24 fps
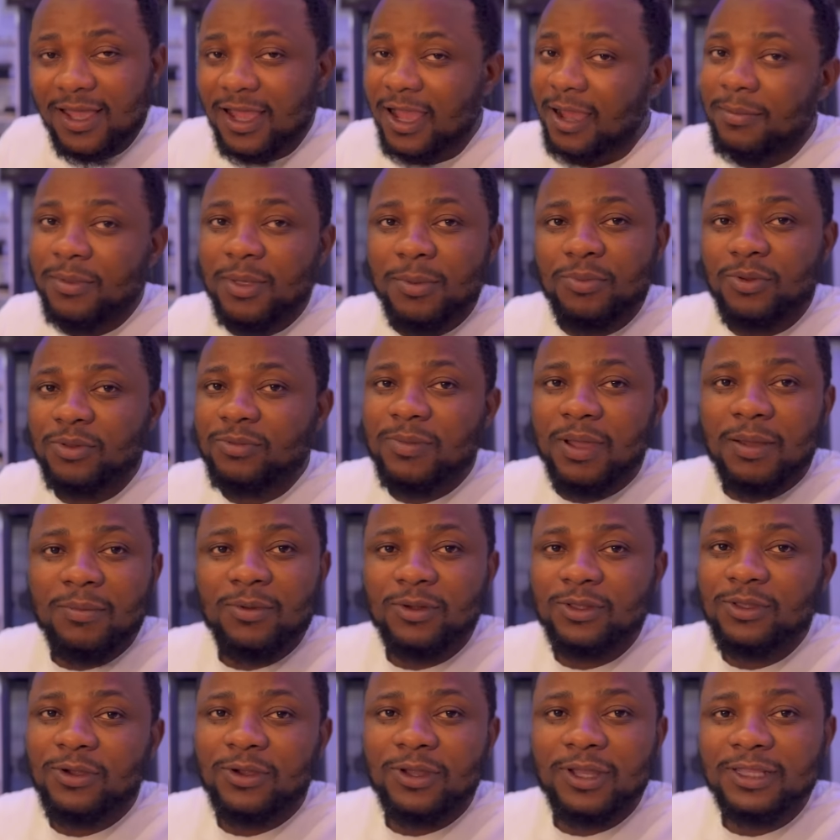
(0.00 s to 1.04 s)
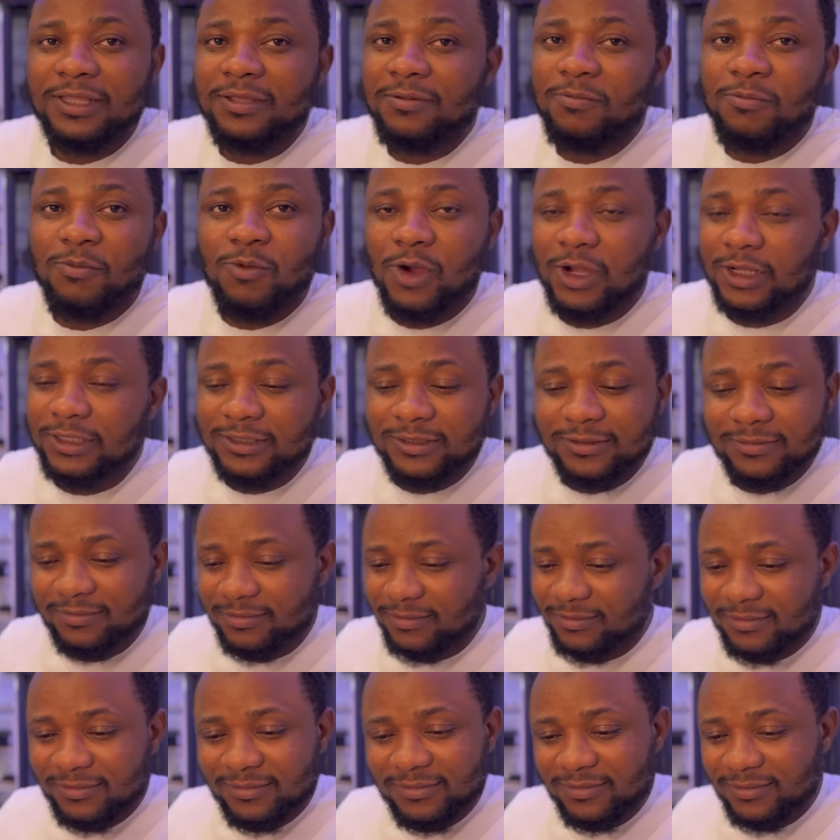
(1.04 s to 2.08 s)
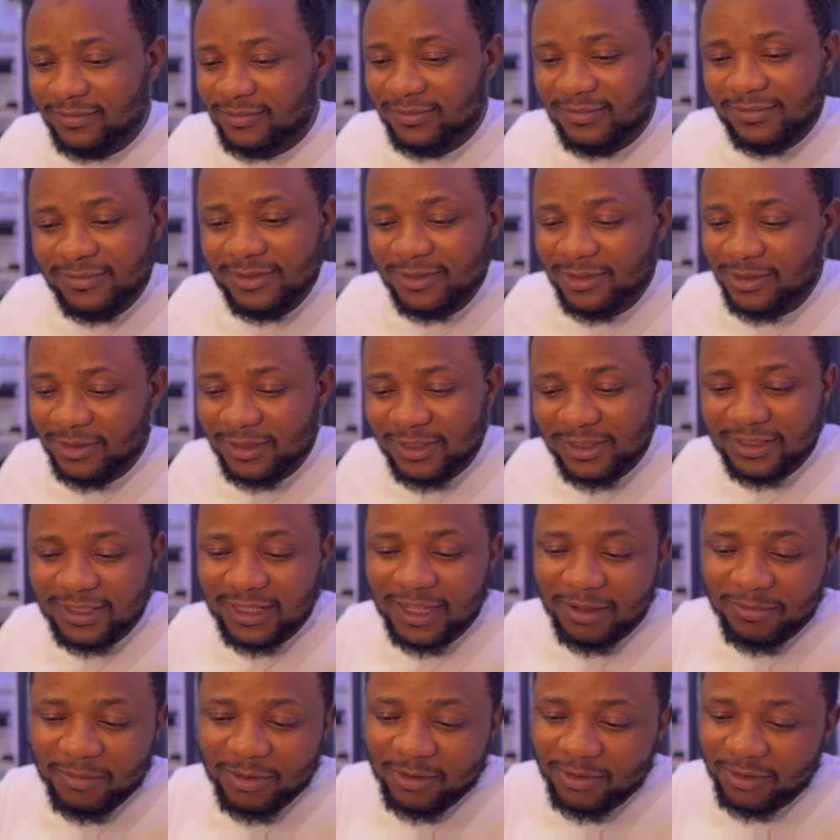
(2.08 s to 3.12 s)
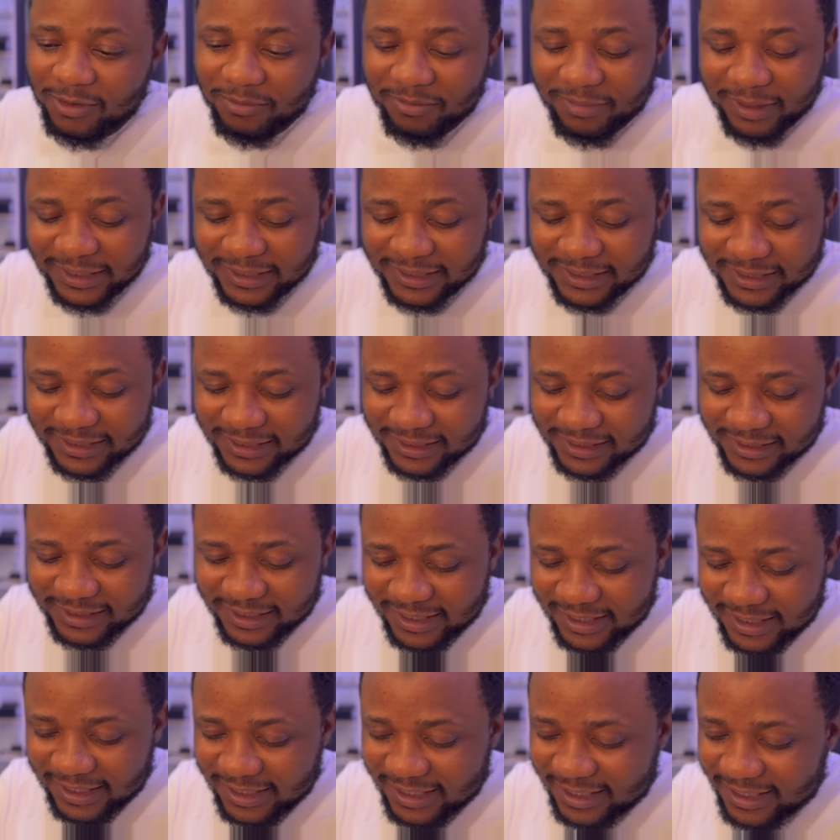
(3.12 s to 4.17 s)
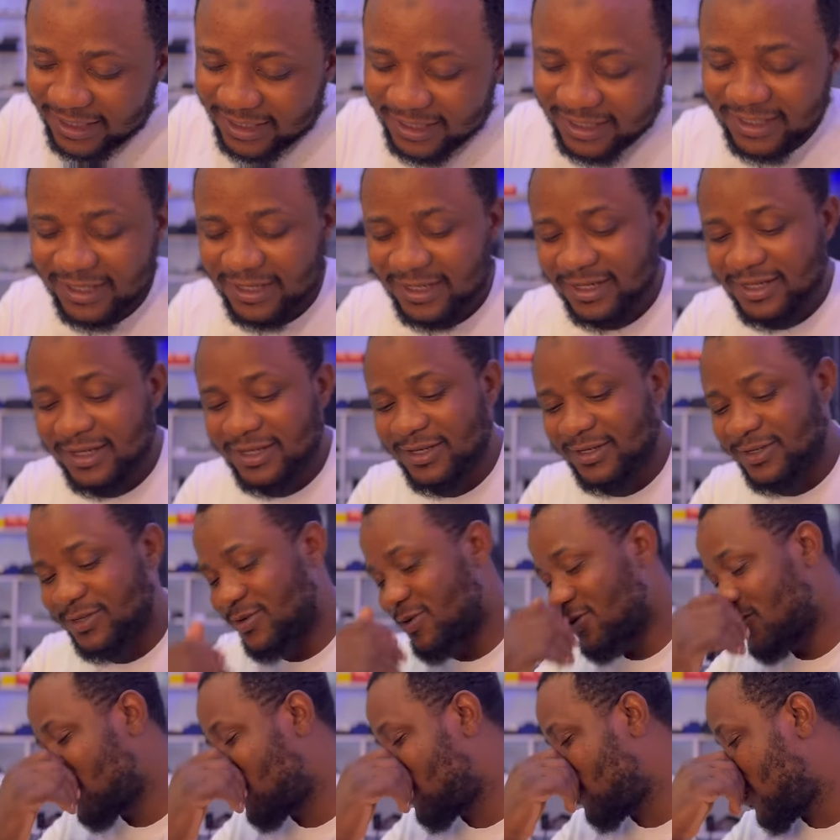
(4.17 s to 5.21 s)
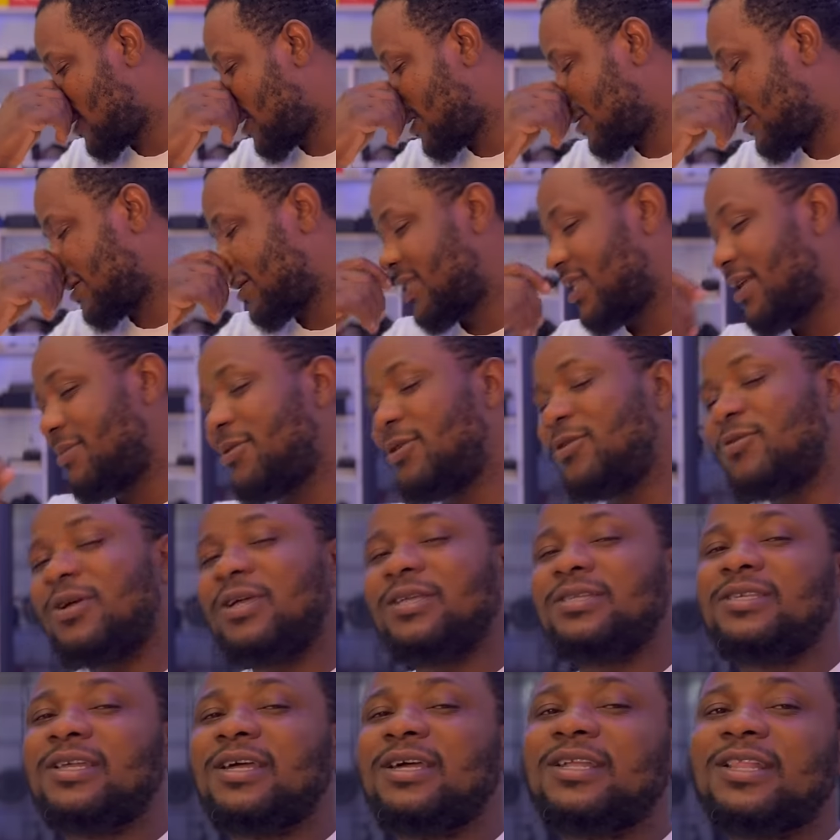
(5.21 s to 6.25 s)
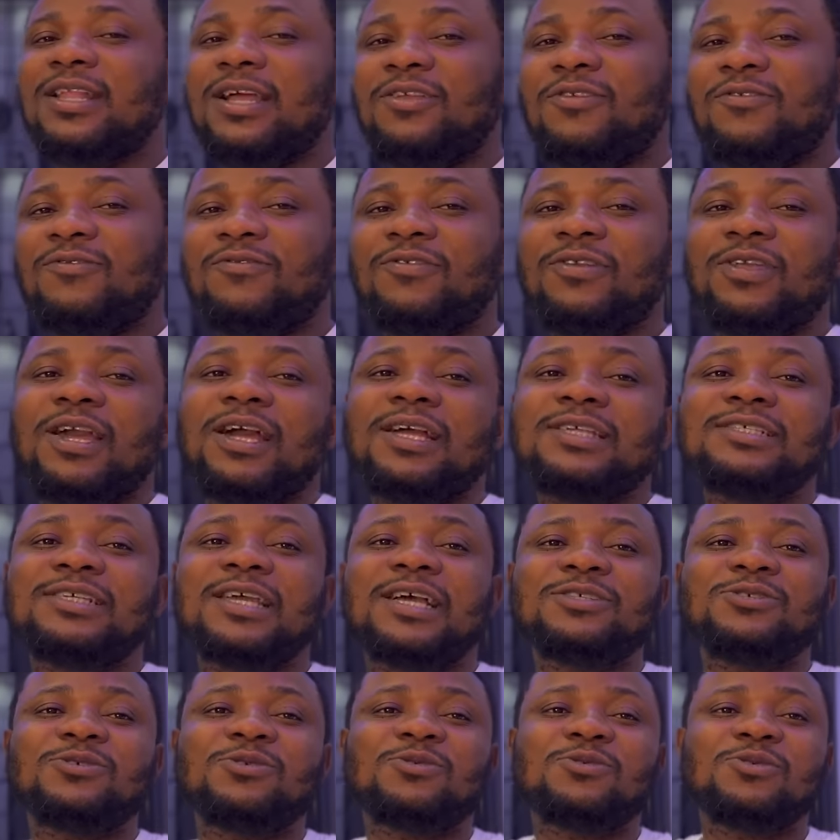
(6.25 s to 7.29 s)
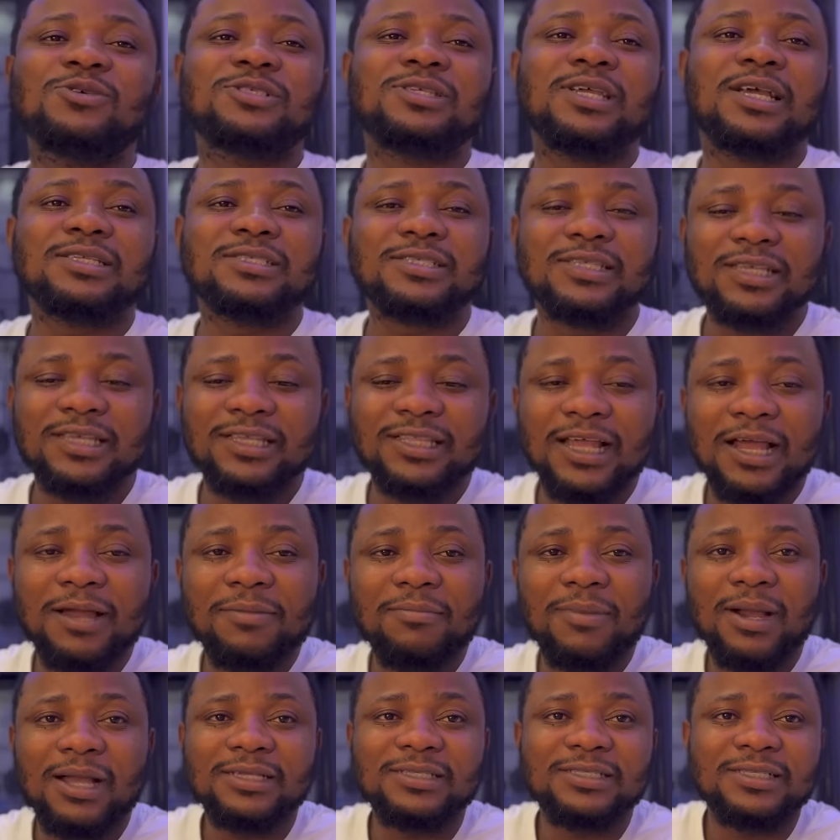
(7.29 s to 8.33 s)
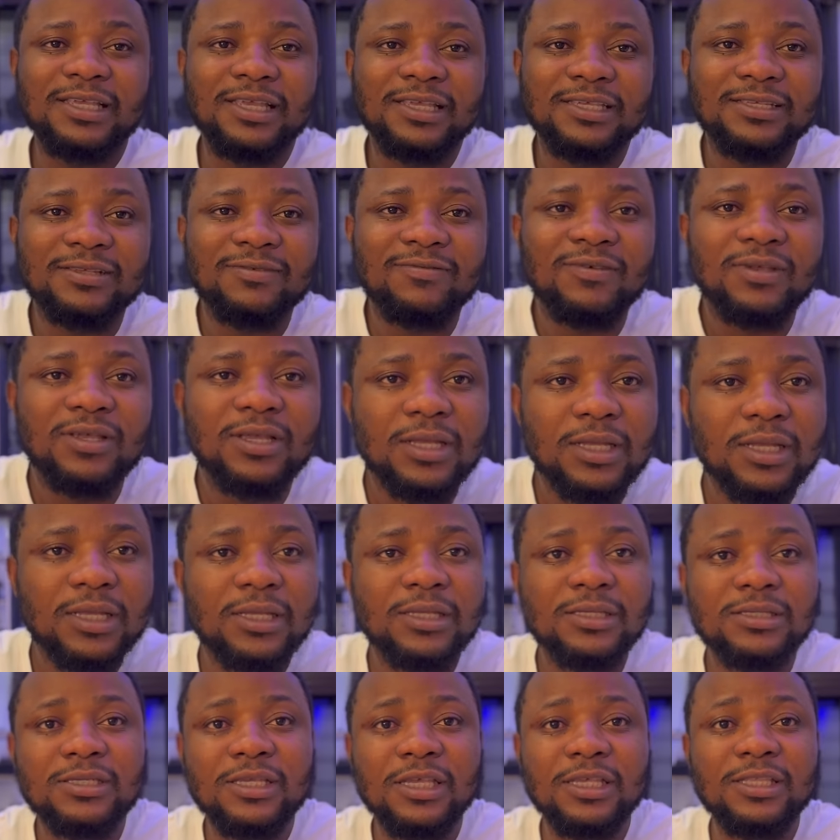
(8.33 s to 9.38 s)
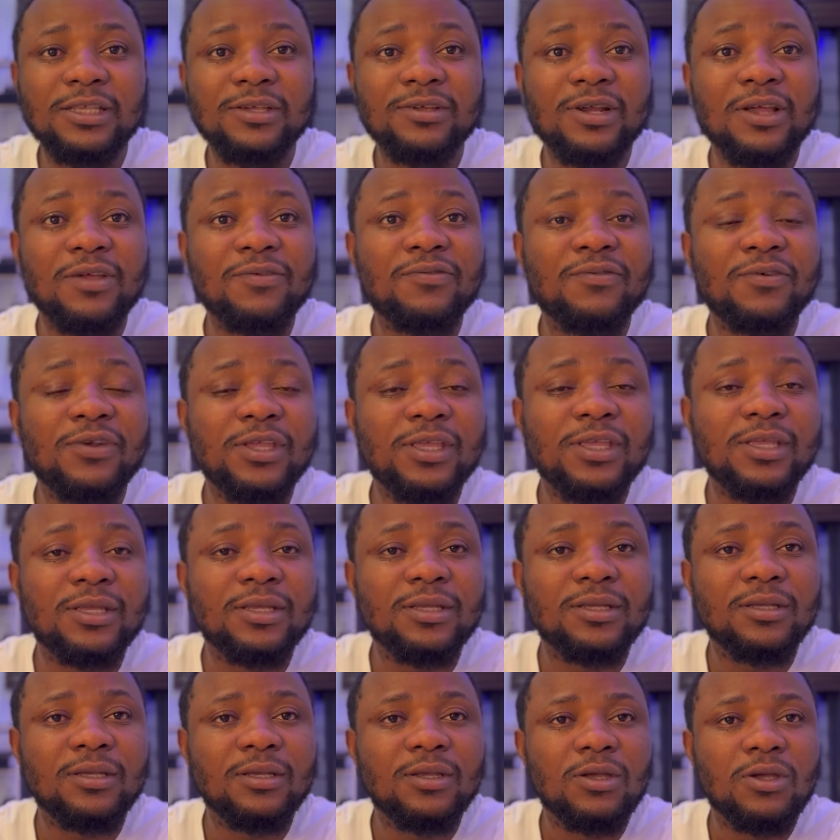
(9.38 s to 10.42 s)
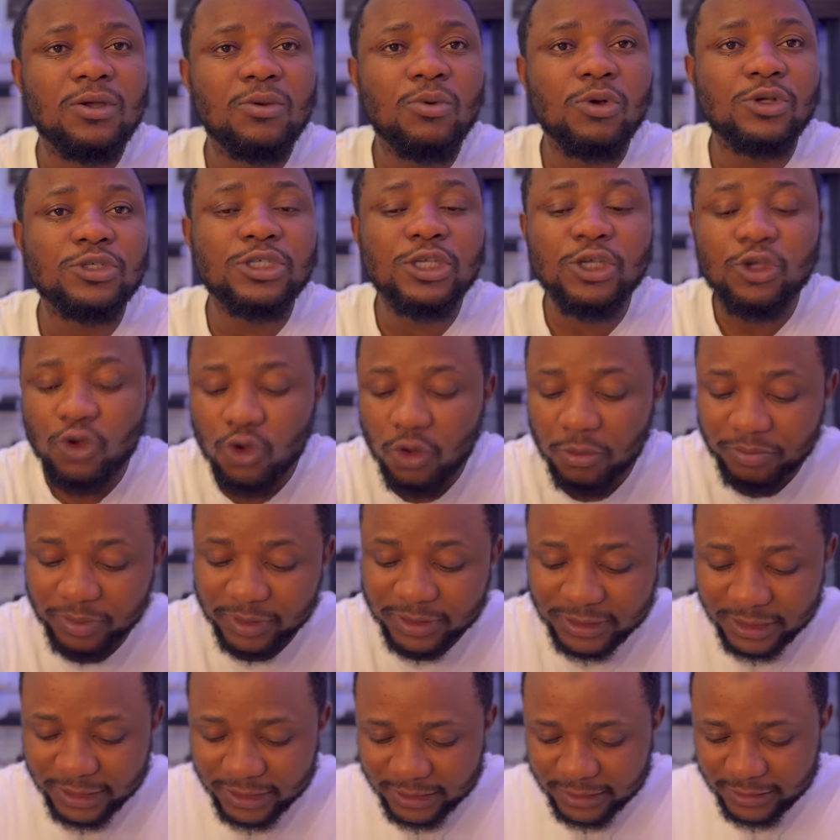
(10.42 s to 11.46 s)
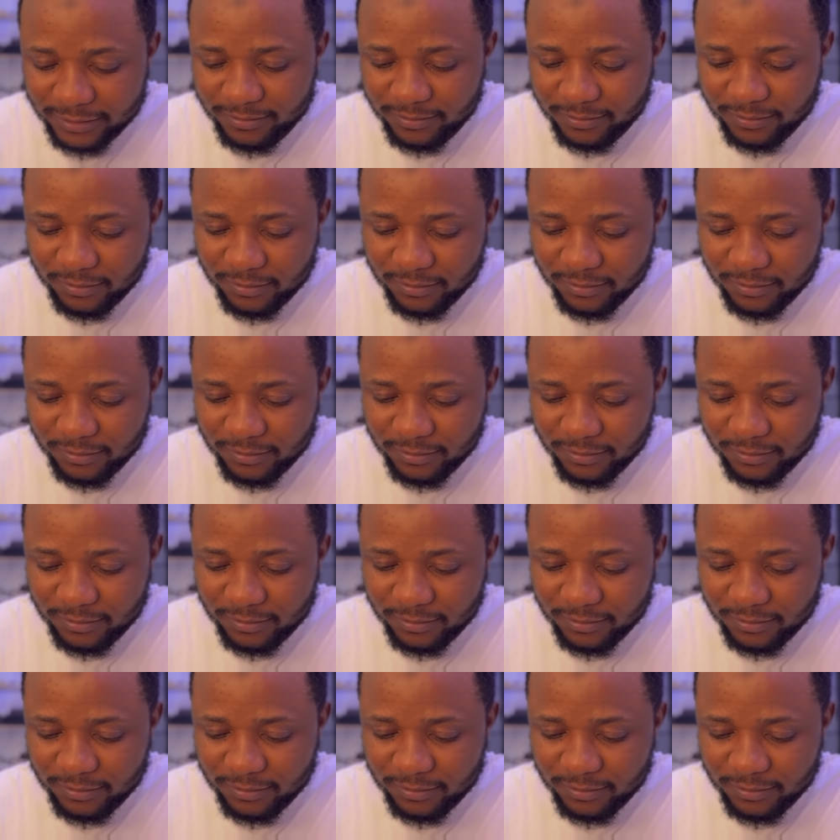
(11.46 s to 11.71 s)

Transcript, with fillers: I'm not putting my money on anyone. Honestly, I'm not going to bet it. So, well, let me know exactly if you are Charles Okocha say that man said, say the referee was incompetent.